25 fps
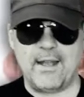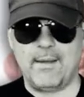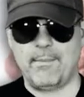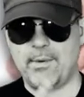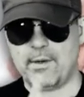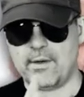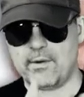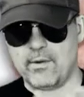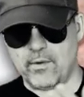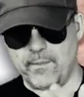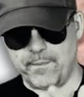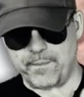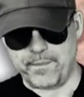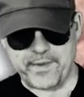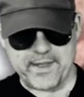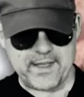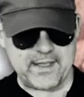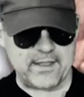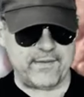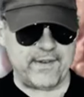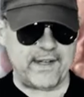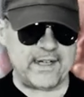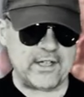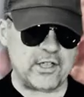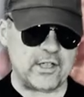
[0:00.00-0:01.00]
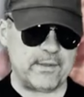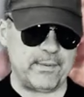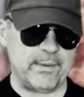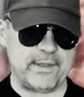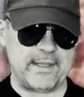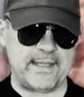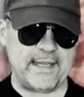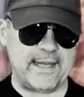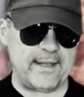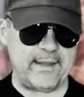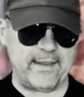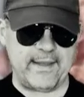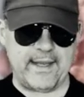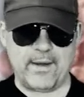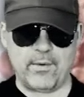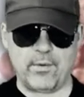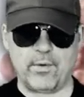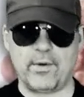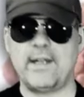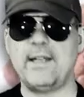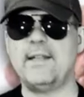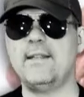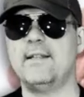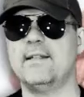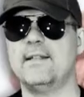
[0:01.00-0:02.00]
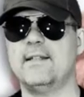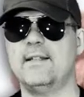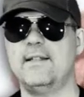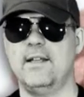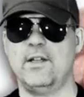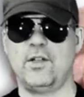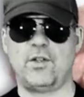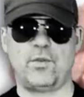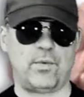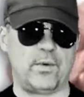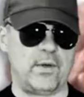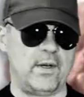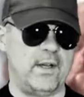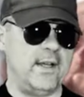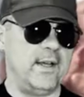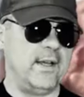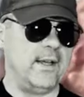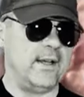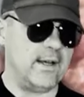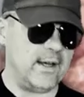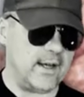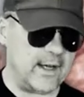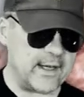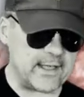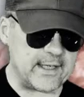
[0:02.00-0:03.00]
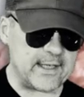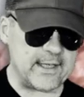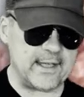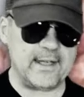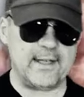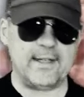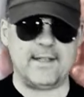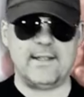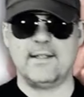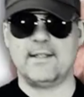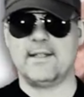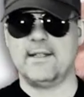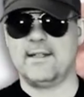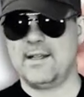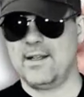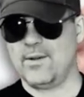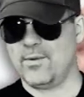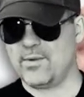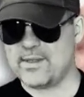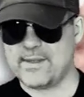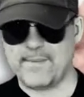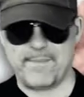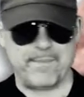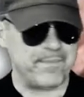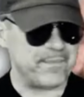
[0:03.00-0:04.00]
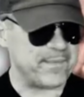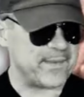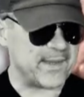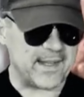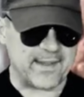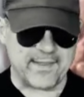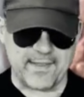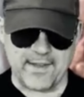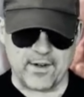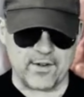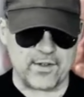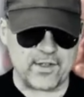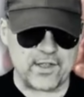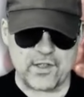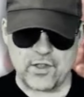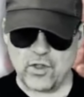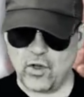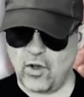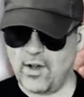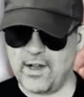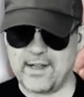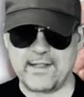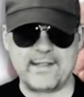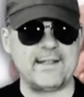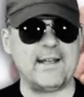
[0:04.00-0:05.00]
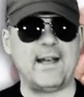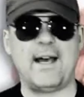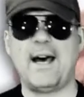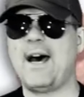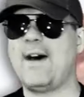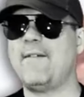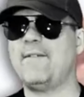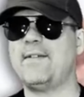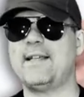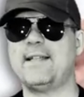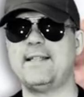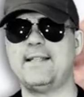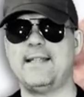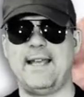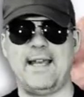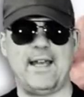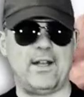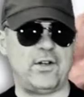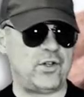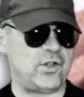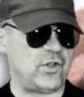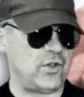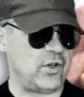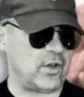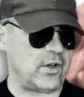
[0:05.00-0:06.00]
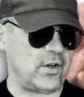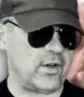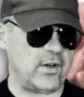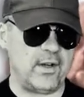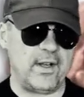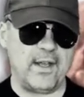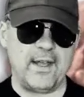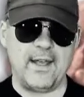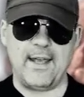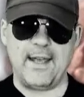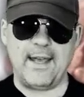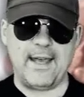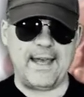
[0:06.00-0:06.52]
But these vegetables that, that were in this dish were onions, and there was, their sauce obviously has sugar.